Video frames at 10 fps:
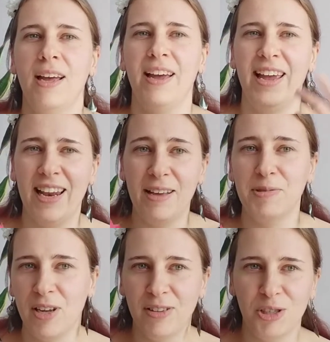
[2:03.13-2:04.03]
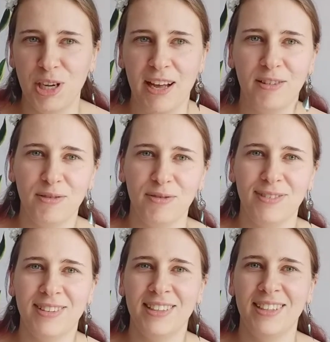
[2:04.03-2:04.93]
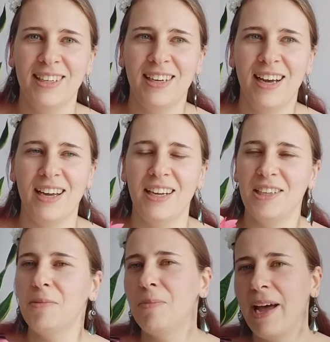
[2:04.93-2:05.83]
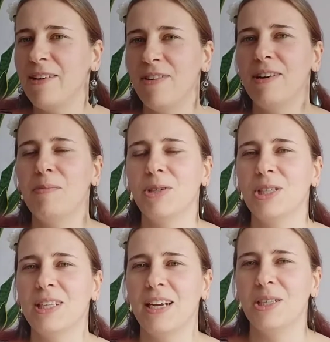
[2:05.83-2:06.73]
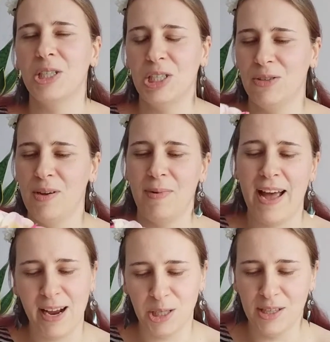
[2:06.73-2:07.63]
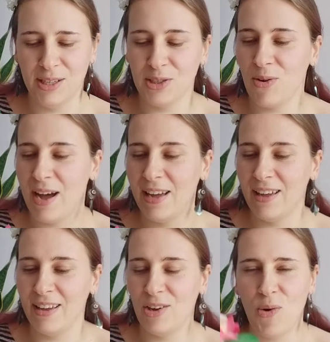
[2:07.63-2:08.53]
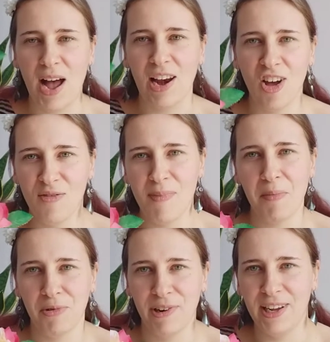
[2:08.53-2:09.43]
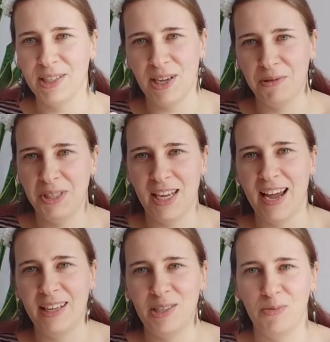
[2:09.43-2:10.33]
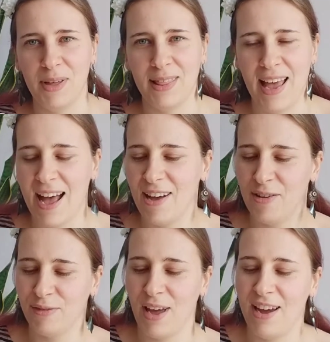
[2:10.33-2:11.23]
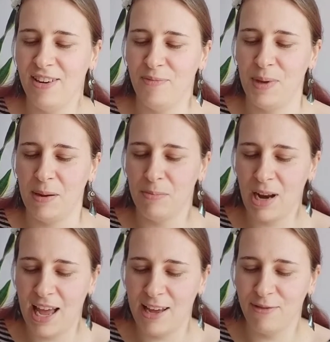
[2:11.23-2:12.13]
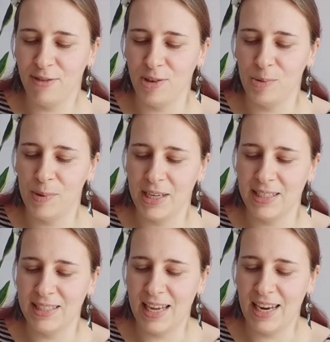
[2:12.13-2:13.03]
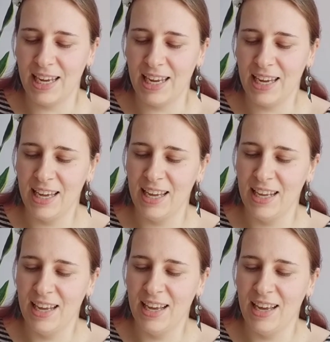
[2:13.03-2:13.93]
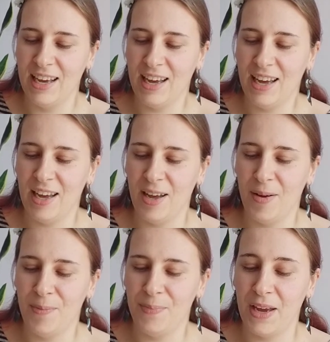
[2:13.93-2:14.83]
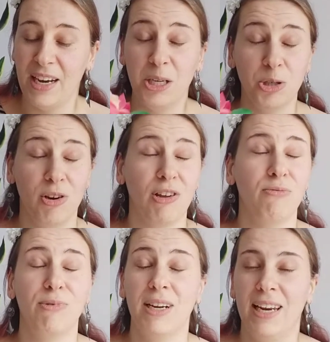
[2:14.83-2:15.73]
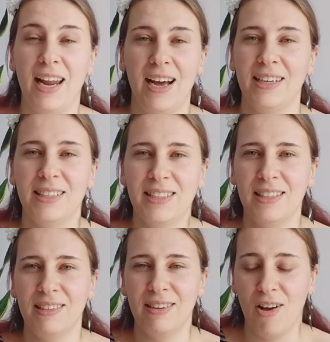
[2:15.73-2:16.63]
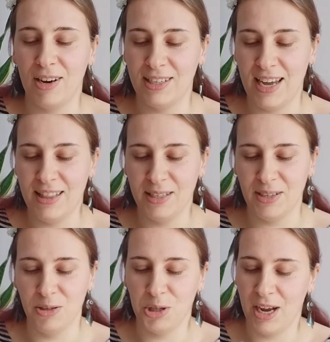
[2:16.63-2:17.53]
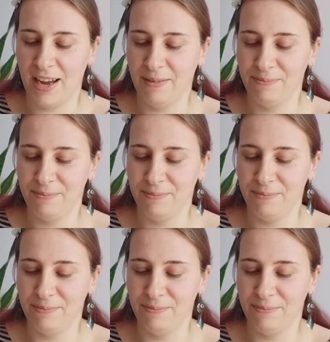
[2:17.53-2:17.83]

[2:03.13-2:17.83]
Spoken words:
it lives on the shelf and I don't pay very much attention to it, but actually there's quite a lot of memory associated with that, of kind of being playful, being silly, and enjoying a really nice holiday in the sunshine.